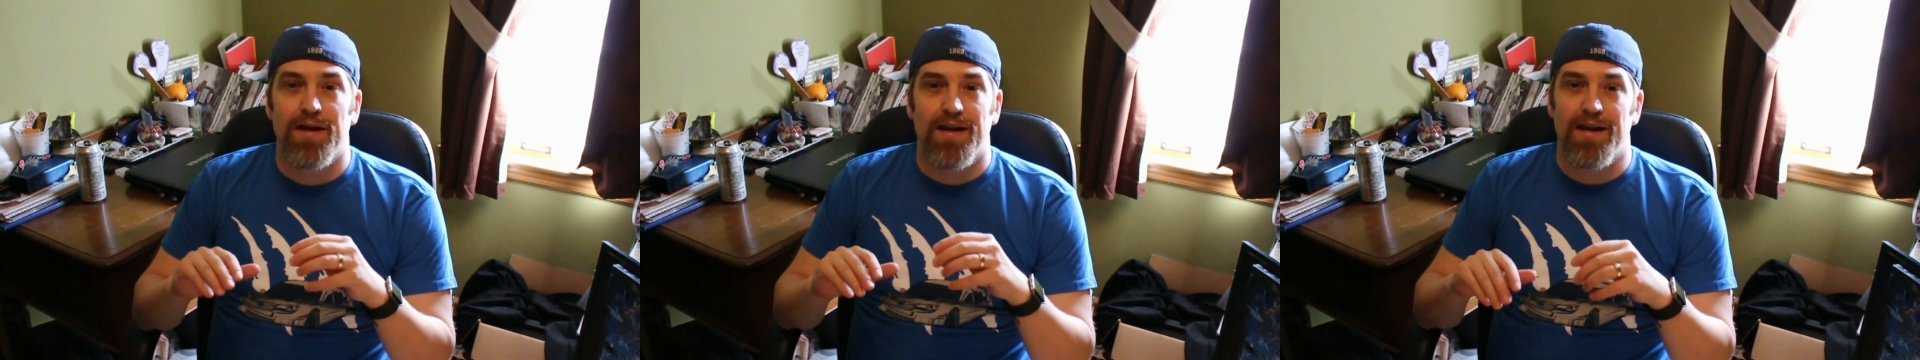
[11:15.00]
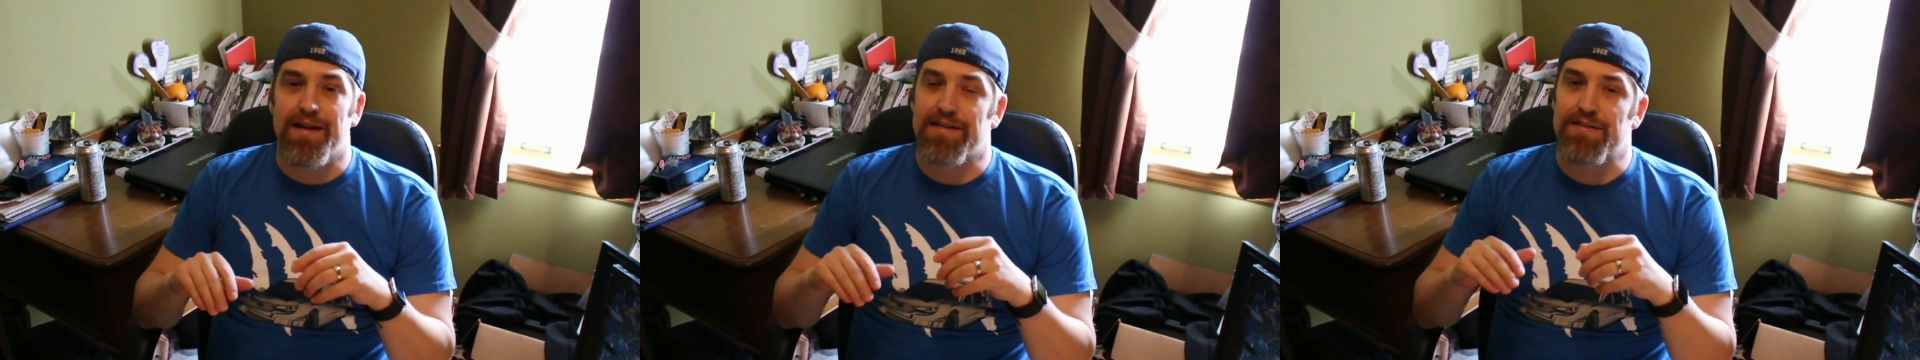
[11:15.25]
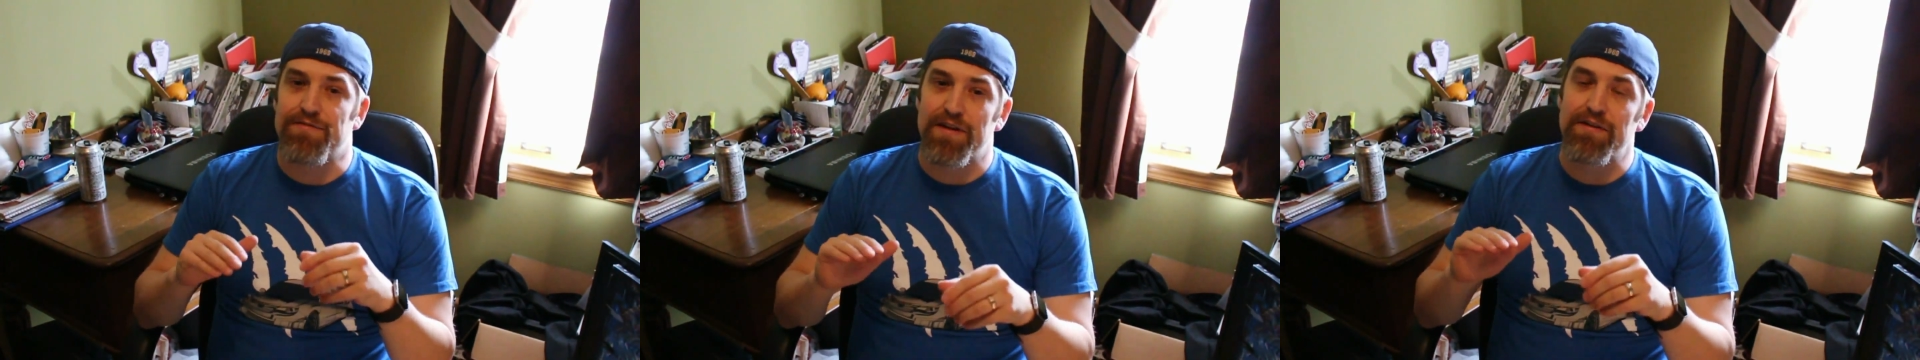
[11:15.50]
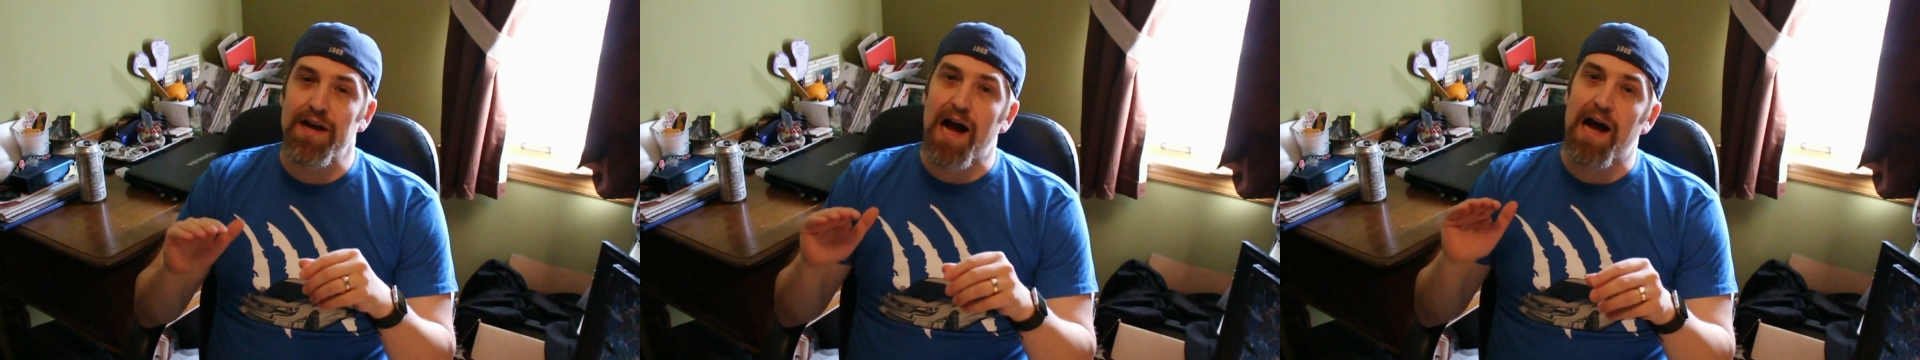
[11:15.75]
it is a
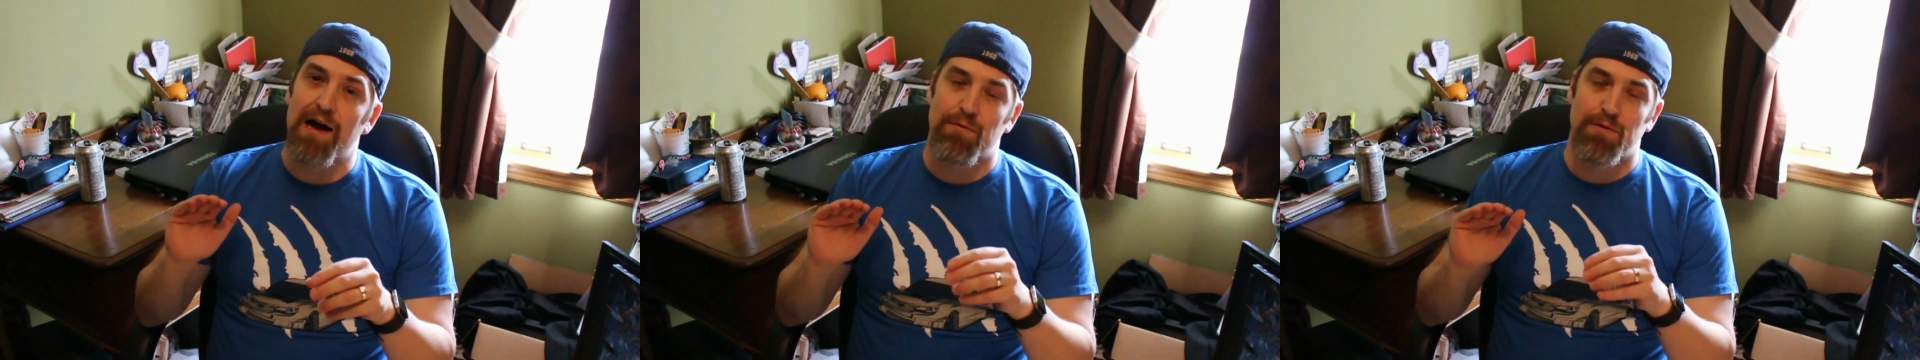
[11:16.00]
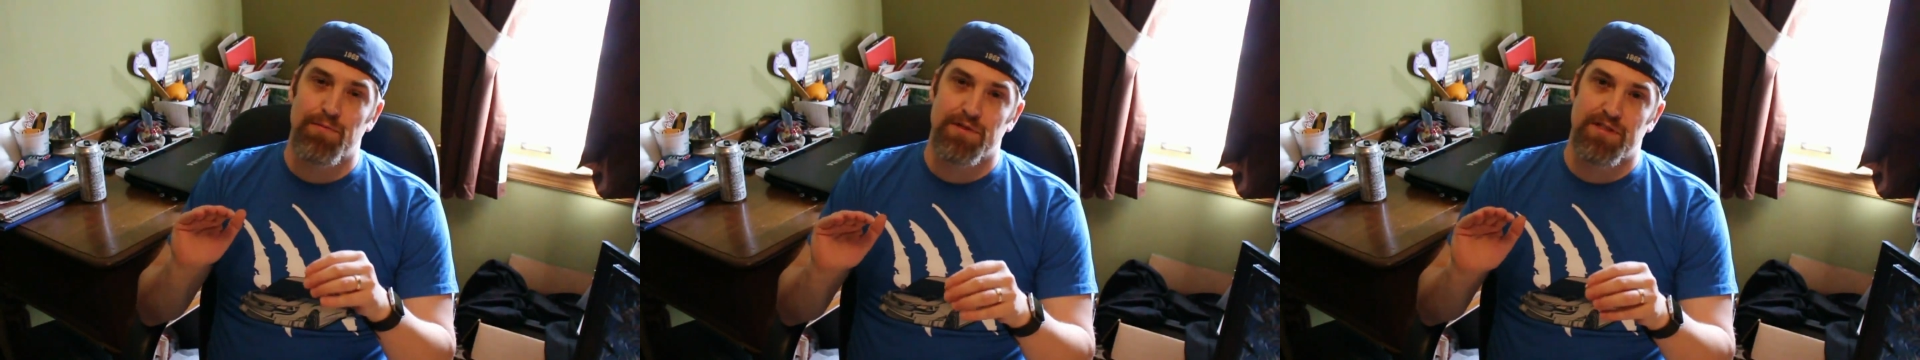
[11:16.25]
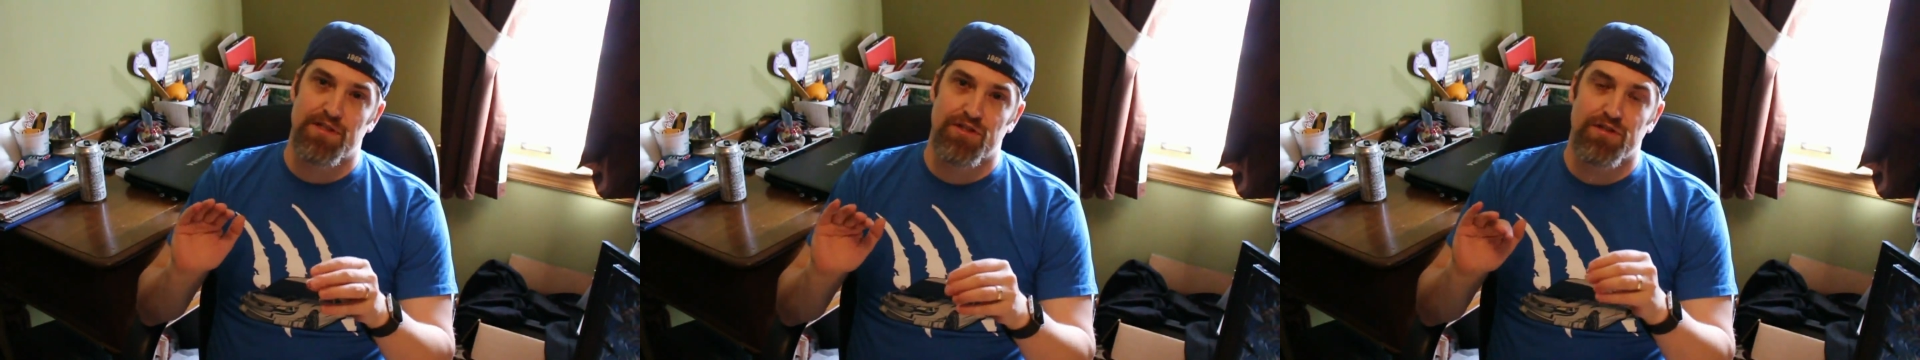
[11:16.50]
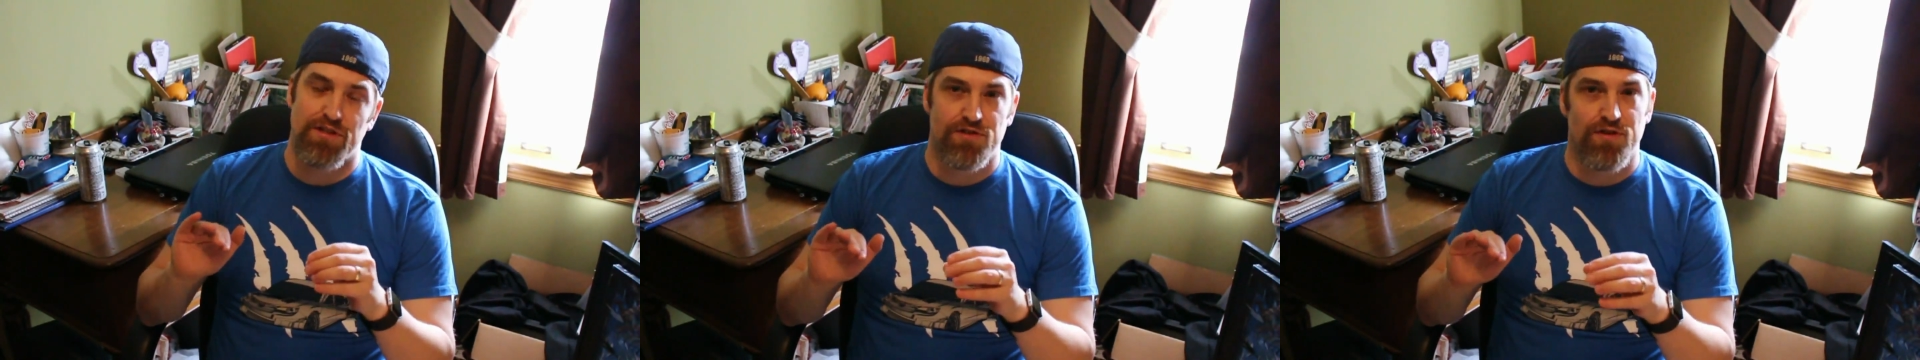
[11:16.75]
very awkward
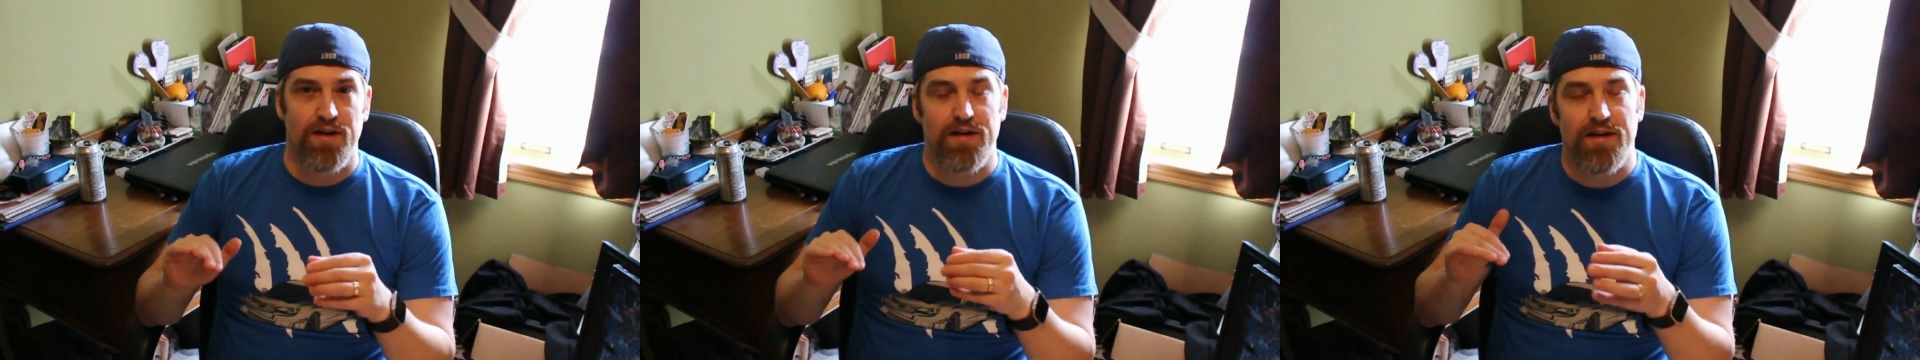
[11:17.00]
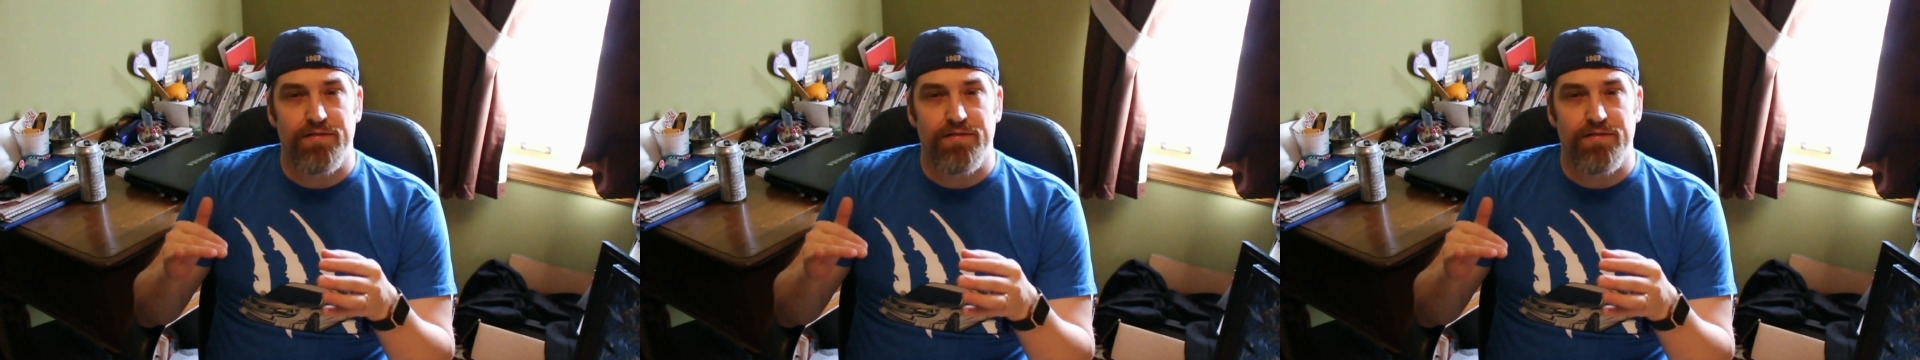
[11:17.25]
position to try and